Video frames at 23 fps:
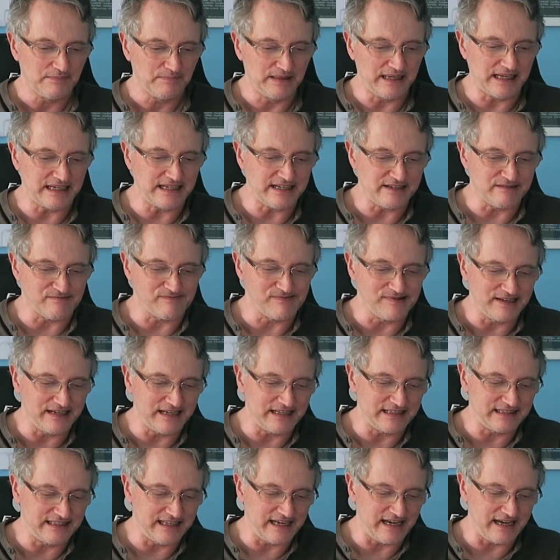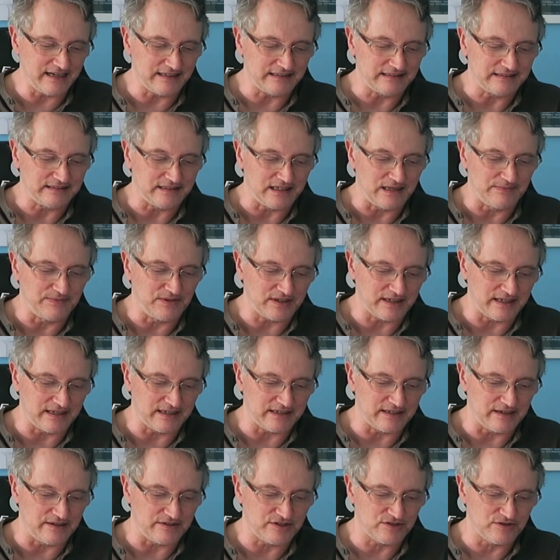Plenty to read there. I'm not going
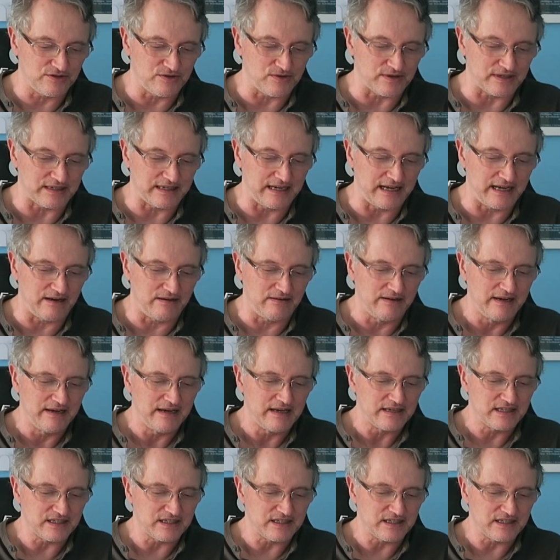to go through it now.